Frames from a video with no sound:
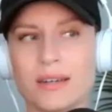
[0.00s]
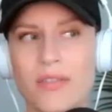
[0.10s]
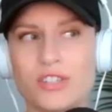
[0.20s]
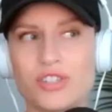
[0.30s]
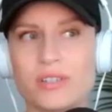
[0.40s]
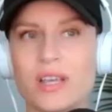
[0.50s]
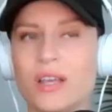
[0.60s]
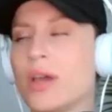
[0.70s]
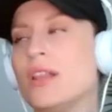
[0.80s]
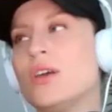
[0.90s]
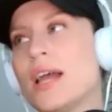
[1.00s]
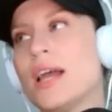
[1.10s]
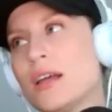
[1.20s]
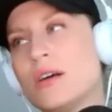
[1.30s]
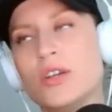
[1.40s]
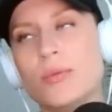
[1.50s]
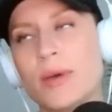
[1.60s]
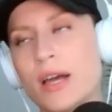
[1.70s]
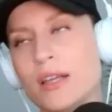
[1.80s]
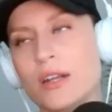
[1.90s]
And then she's like, okay, look, I got to call you
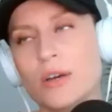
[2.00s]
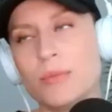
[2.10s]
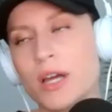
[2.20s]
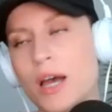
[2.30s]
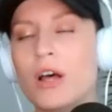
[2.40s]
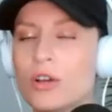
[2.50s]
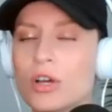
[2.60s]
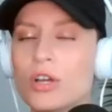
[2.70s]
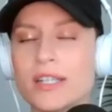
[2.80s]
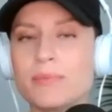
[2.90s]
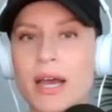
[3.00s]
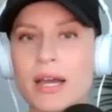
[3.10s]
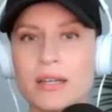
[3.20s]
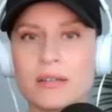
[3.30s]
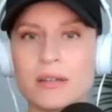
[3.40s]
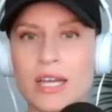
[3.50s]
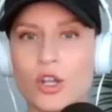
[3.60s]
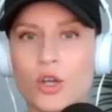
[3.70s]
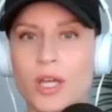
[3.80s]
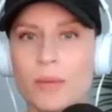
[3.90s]
back. You know, I'll call you guys back. I got
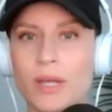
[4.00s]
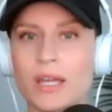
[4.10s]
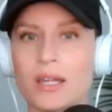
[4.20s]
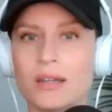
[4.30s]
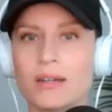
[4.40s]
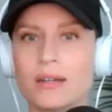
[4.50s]
to go pick up my kid.